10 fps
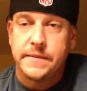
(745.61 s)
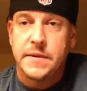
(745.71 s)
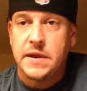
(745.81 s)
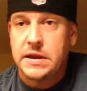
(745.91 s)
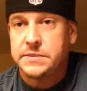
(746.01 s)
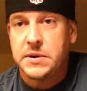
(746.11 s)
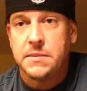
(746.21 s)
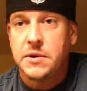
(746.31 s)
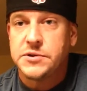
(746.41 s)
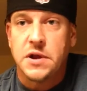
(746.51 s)
and that's pretty
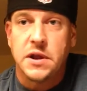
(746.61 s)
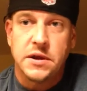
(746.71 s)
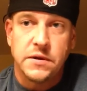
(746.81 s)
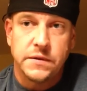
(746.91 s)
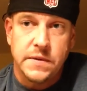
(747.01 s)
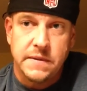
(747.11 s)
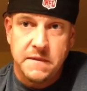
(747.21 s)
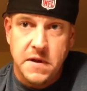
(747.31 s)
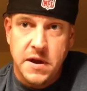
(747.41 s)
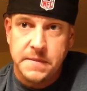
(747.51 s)
much all I use when I'm
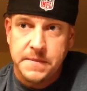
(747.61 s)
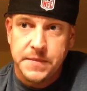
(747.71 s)
flying.